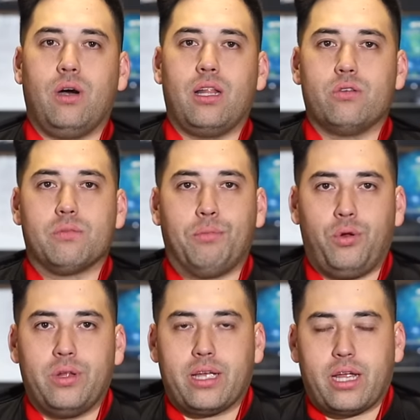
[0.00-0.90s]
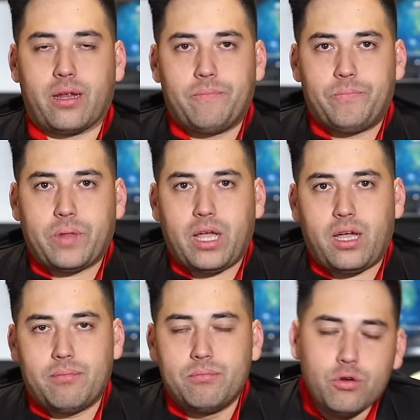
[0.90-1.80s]
while I was bowling, I
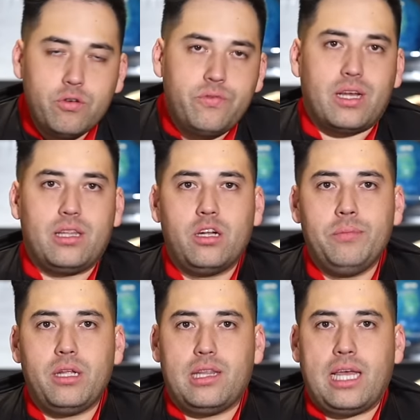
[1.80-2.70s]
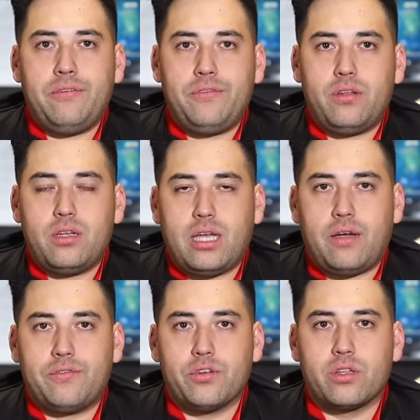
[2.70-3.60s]
moved a little bit left
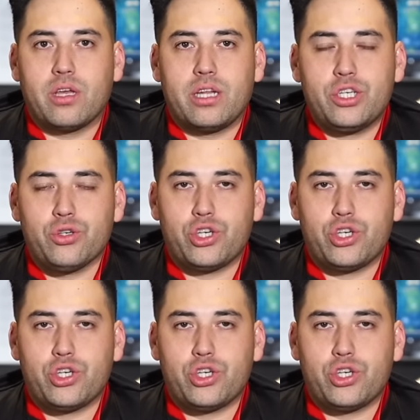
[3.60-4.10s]
after the initial